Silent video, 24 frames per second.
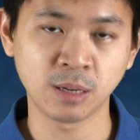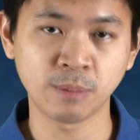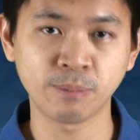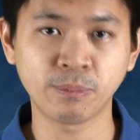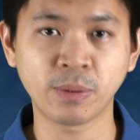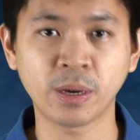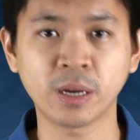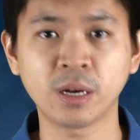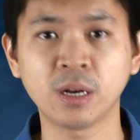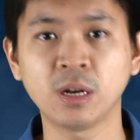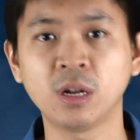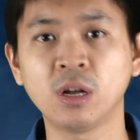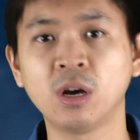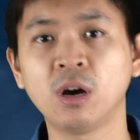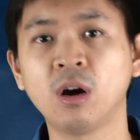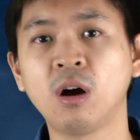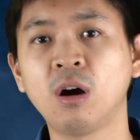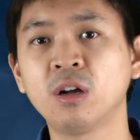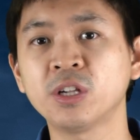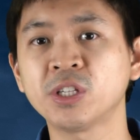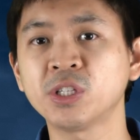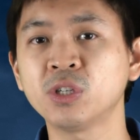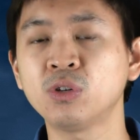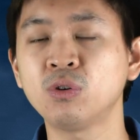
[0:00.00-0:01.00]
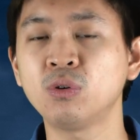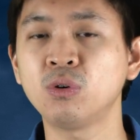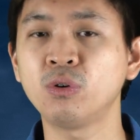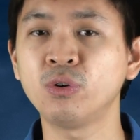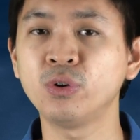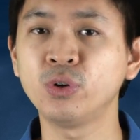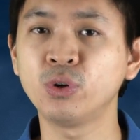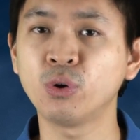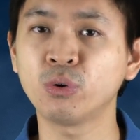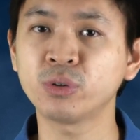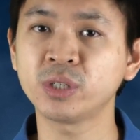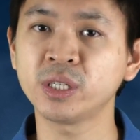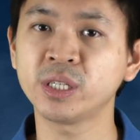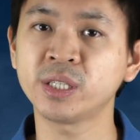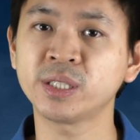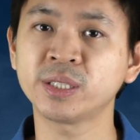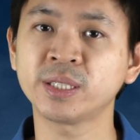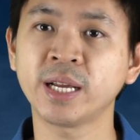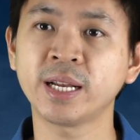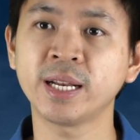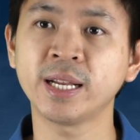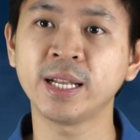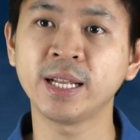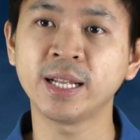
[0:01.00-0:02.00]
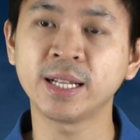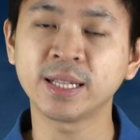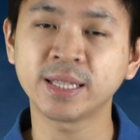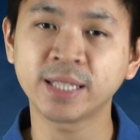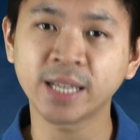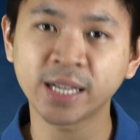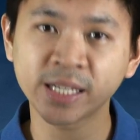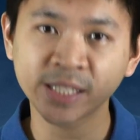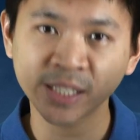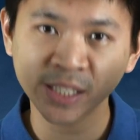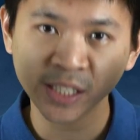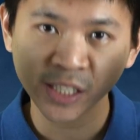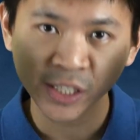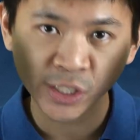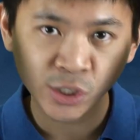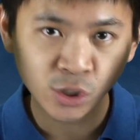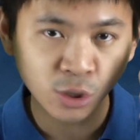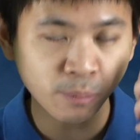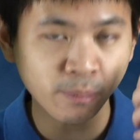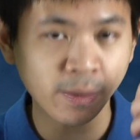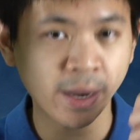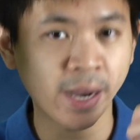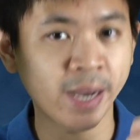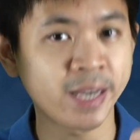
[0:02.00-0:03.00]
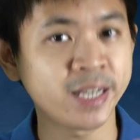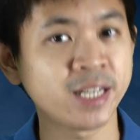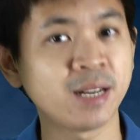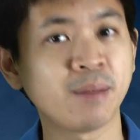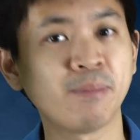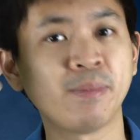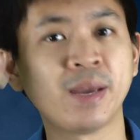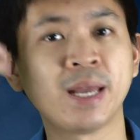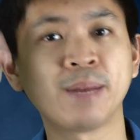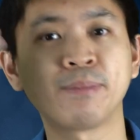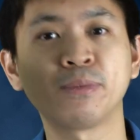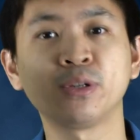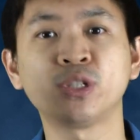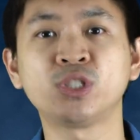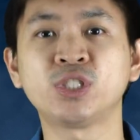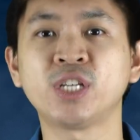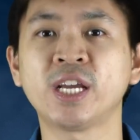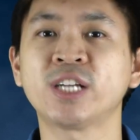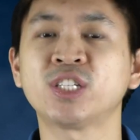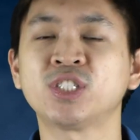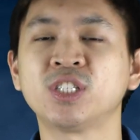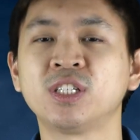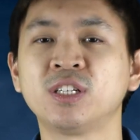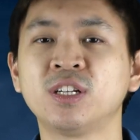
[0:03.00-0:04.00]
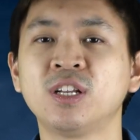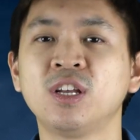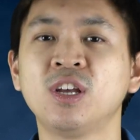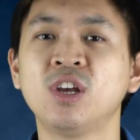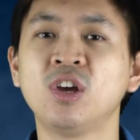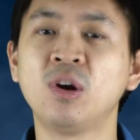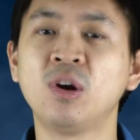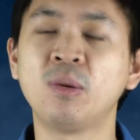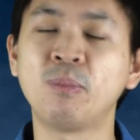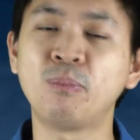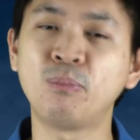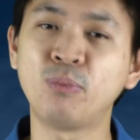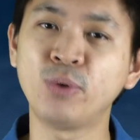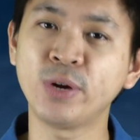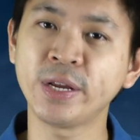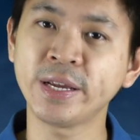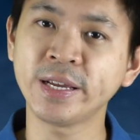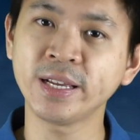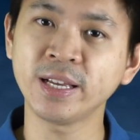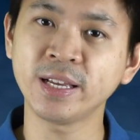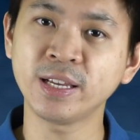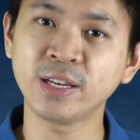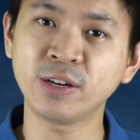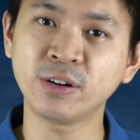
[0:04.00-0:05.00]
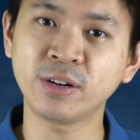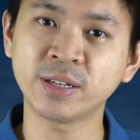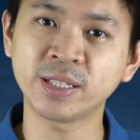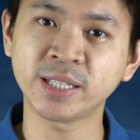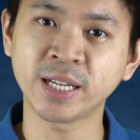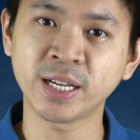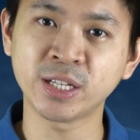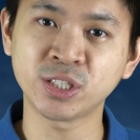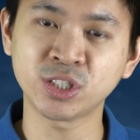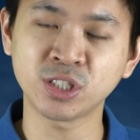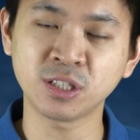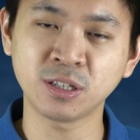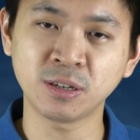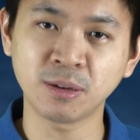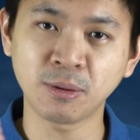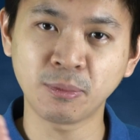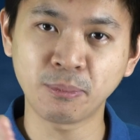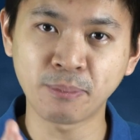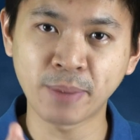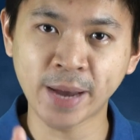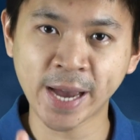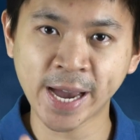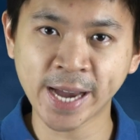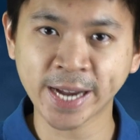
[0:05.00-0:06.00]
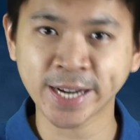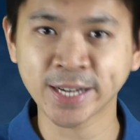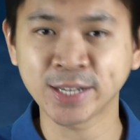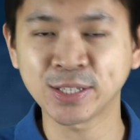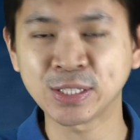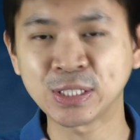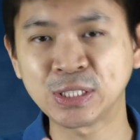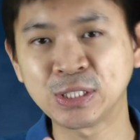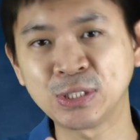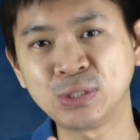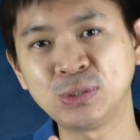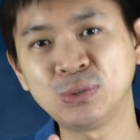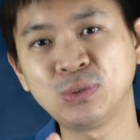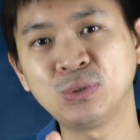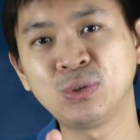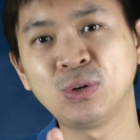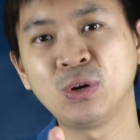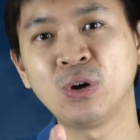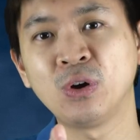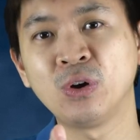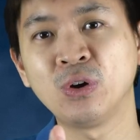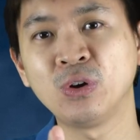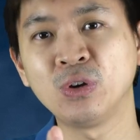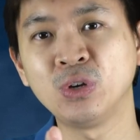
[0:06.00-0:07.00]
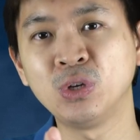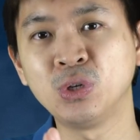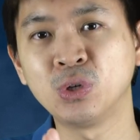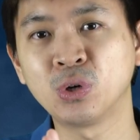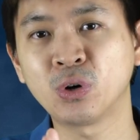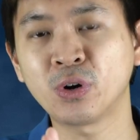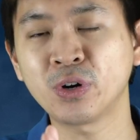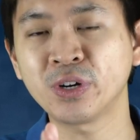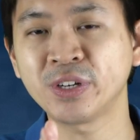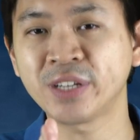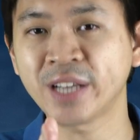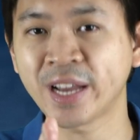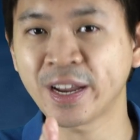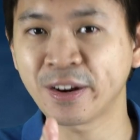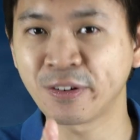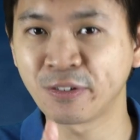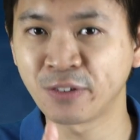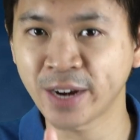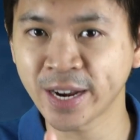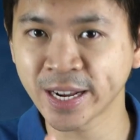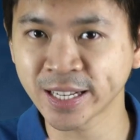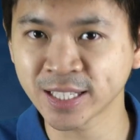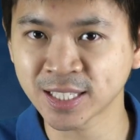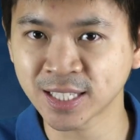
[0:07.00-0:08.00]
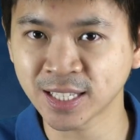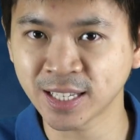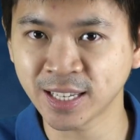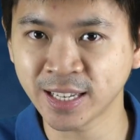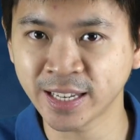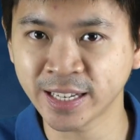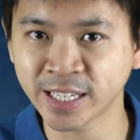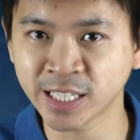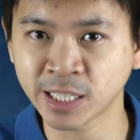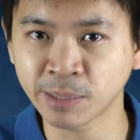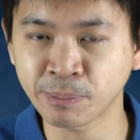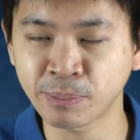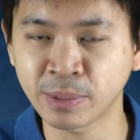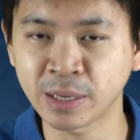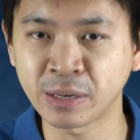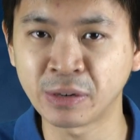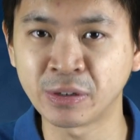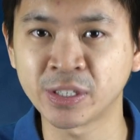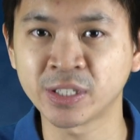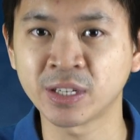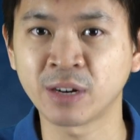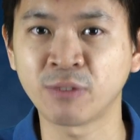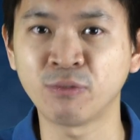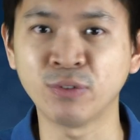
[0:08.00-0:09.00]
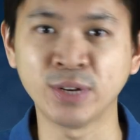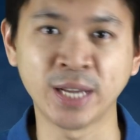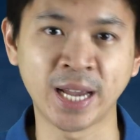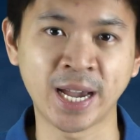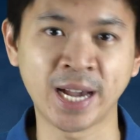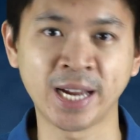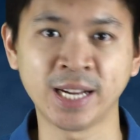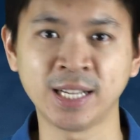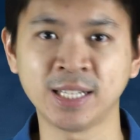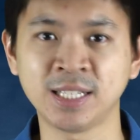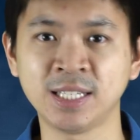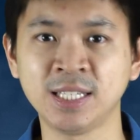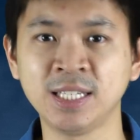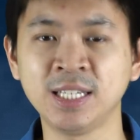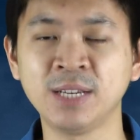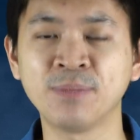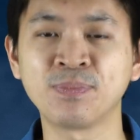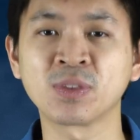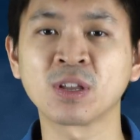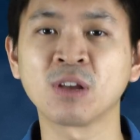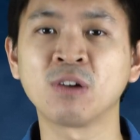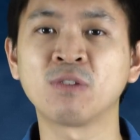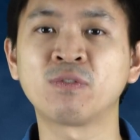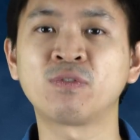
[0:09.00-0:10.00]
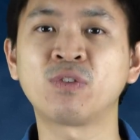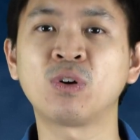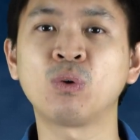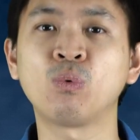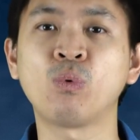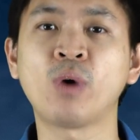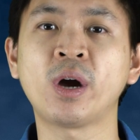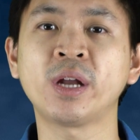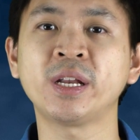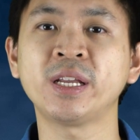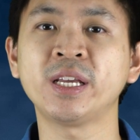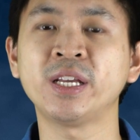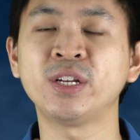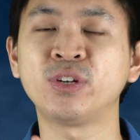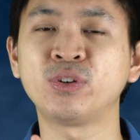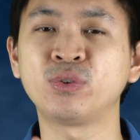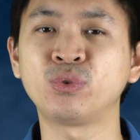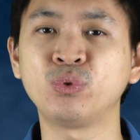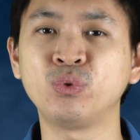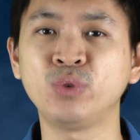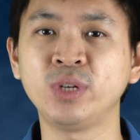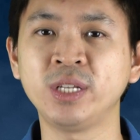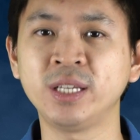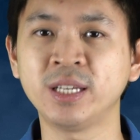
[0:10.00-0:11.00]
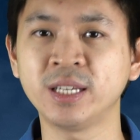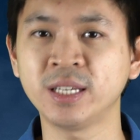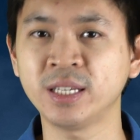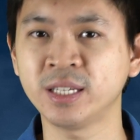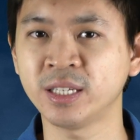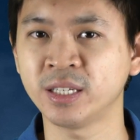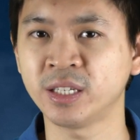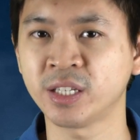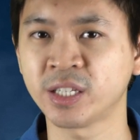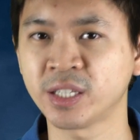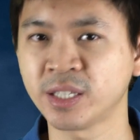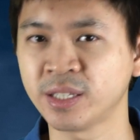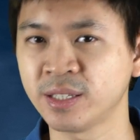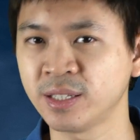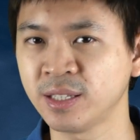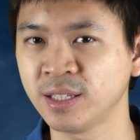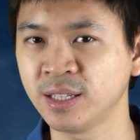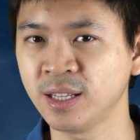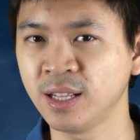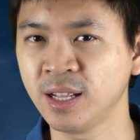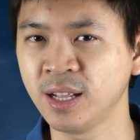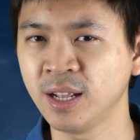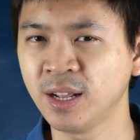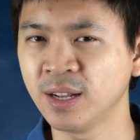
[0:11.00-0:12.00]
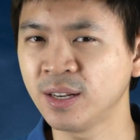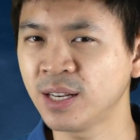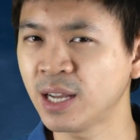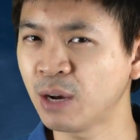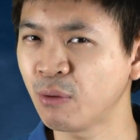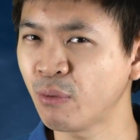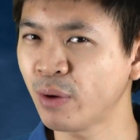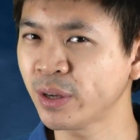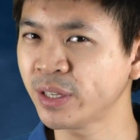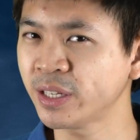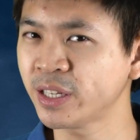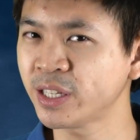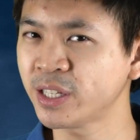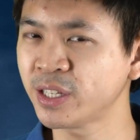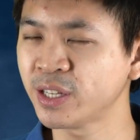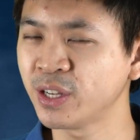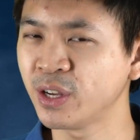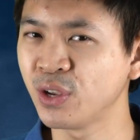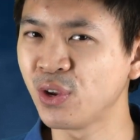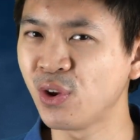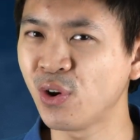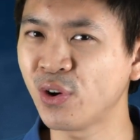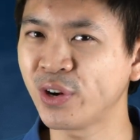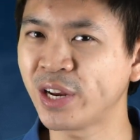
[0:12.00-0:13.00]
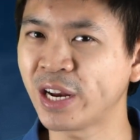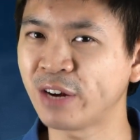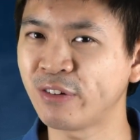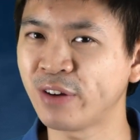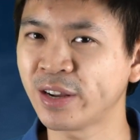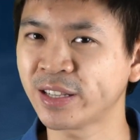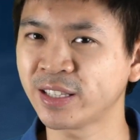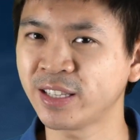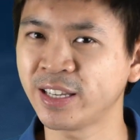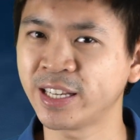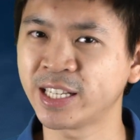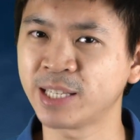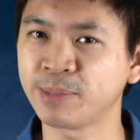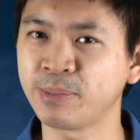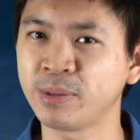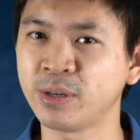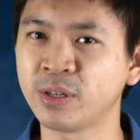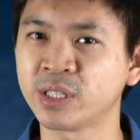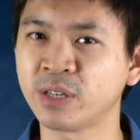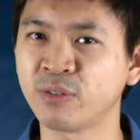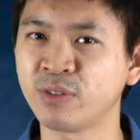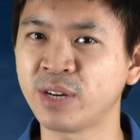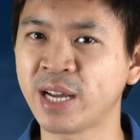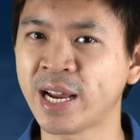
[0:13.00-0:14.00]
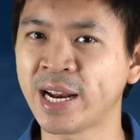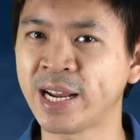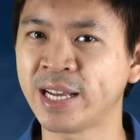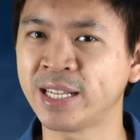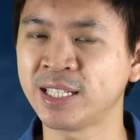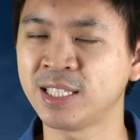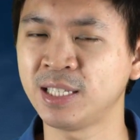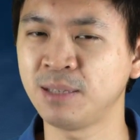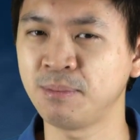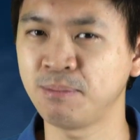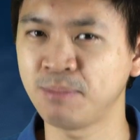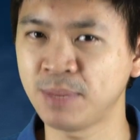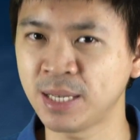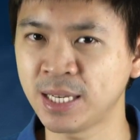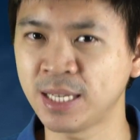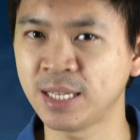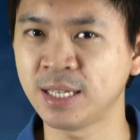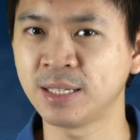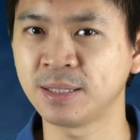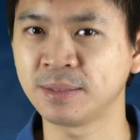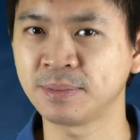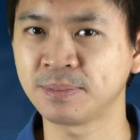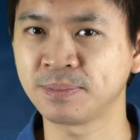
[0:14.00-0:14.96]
But also notice that that's just your mind-made projection. Bring your attention back to your direct experience of reality for what it truly is. Now, what does your direct experience of reality mean?